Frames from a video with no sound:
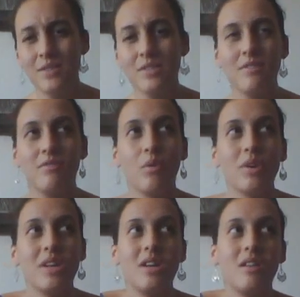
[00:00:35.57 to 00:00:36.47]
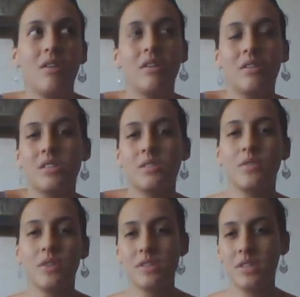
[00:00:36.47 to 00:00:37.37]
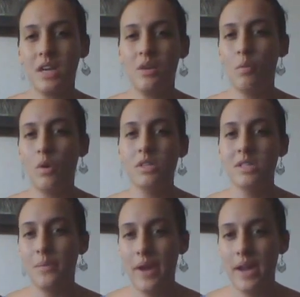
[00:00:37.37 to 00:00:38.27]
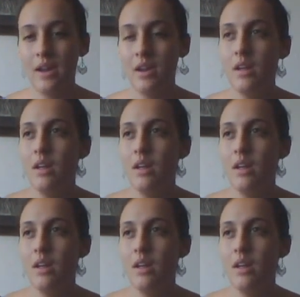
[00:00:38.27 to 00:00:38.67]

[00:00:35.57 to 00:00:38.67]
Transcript: It was like $14 for a skein of worsted weight,